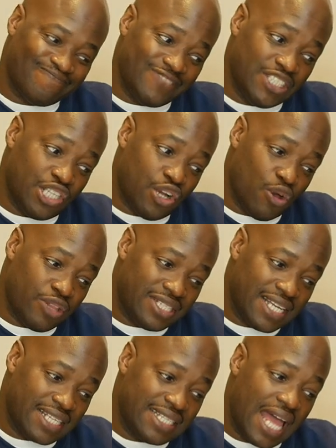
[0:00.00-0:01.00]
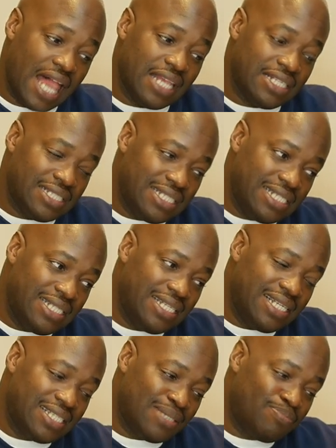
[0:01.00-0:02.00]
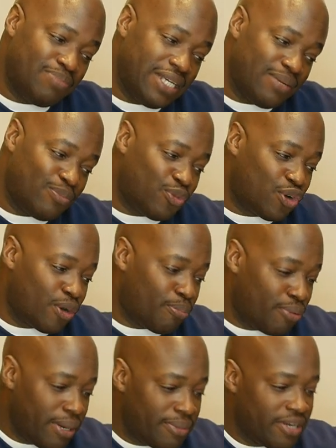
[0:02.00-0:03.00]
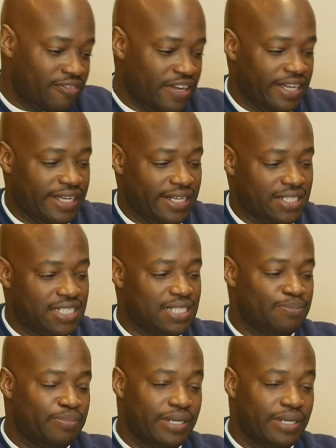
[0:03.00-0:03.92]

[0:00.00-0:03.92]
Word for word: you know, the technology is a bit more primitive, I guess,